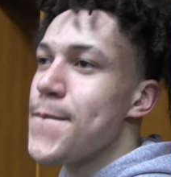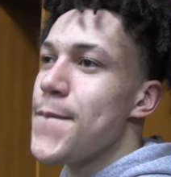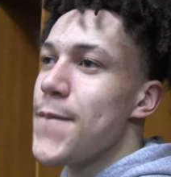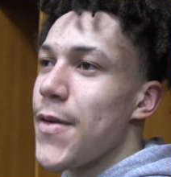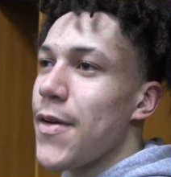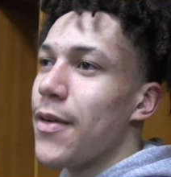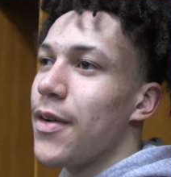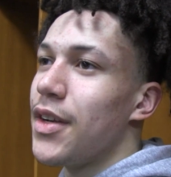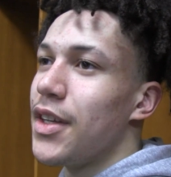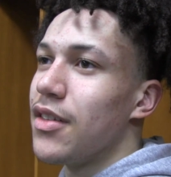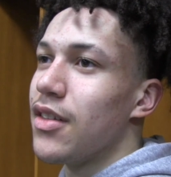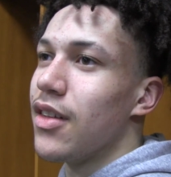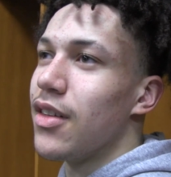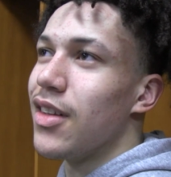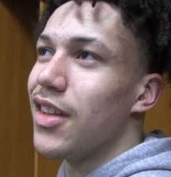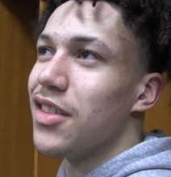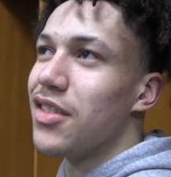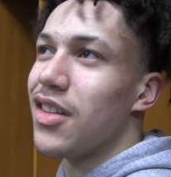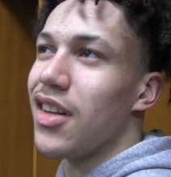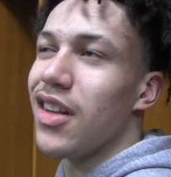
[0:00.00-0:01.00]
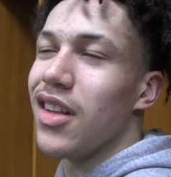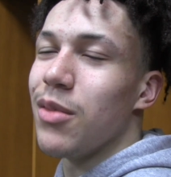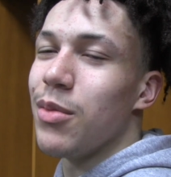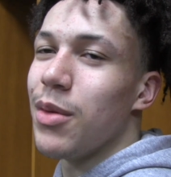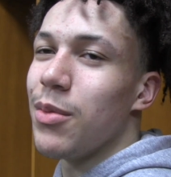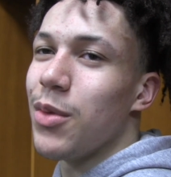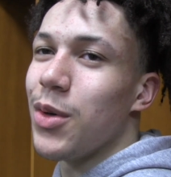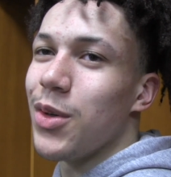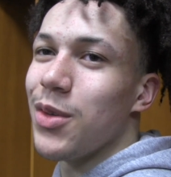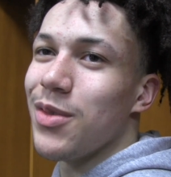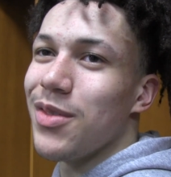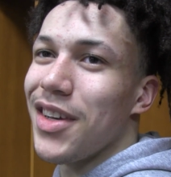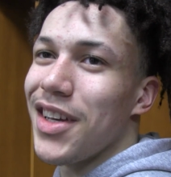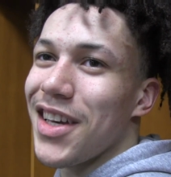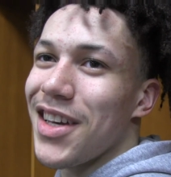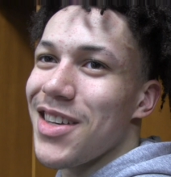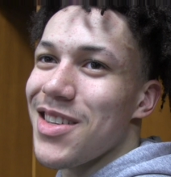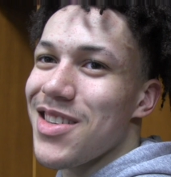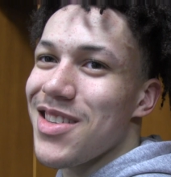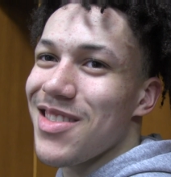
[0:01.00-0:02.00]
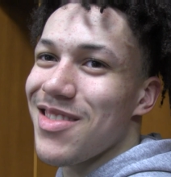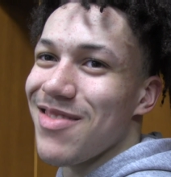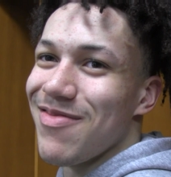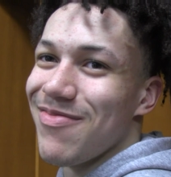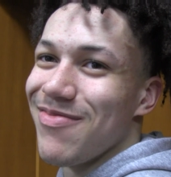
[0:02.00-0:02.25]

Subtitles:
yeah, I need to listen a little bit more, I guess.